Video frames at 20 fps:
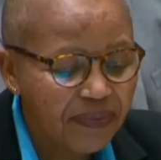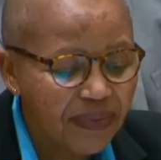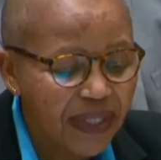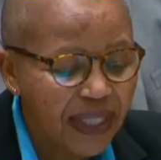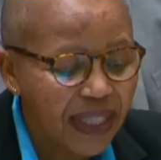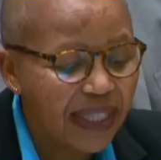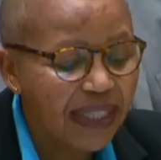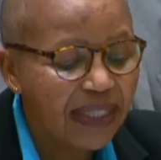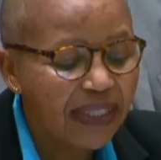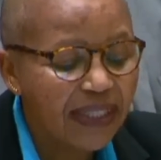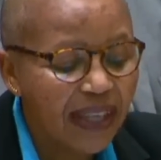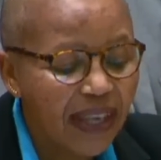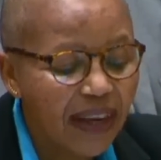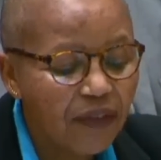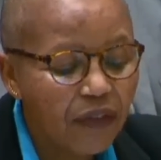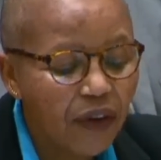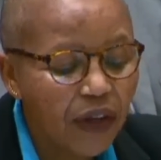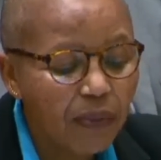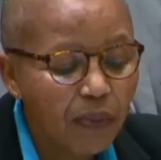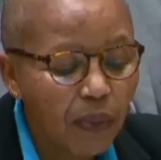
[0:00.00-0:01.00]
It is
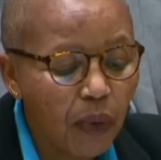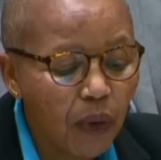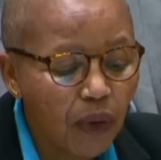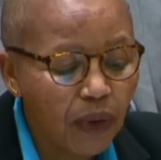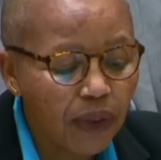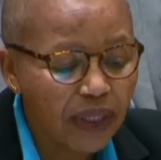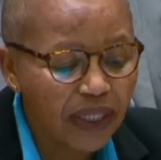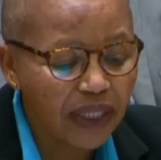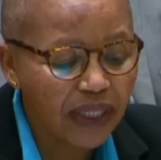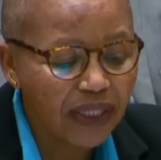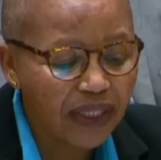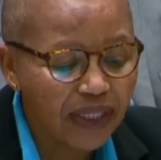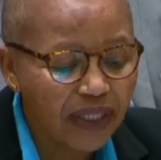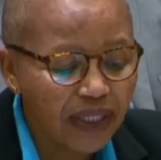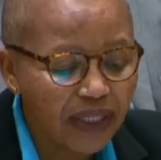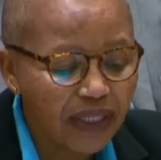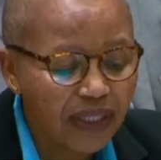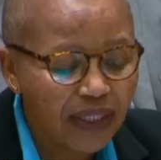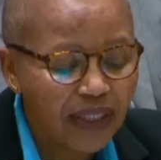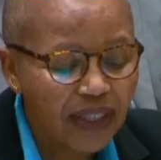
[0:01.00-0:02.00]
therefore important
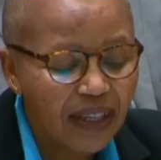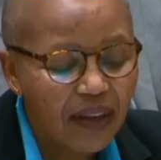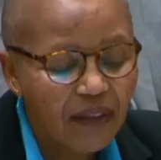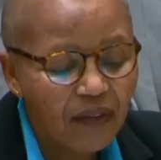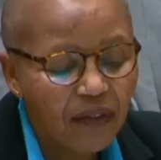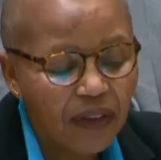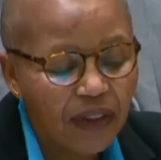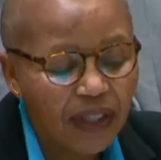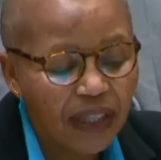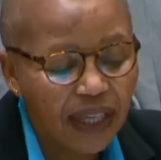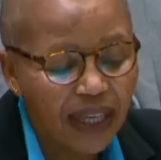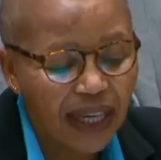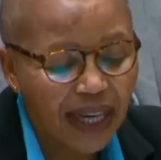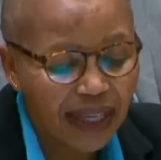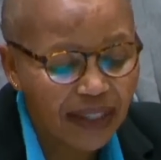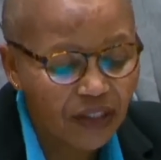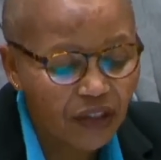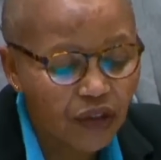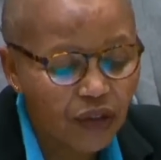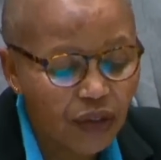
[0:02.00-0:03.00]
for the
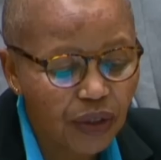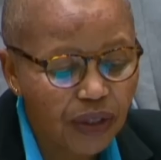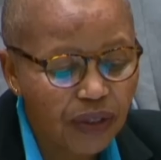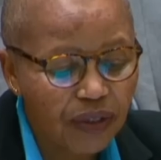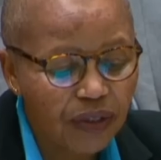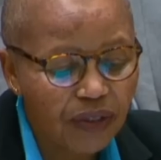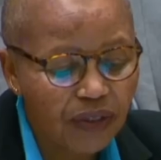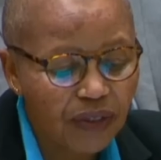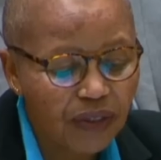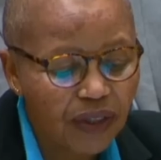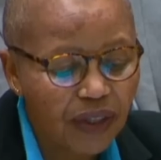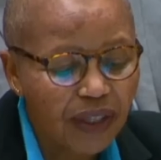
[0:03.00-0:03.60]
countries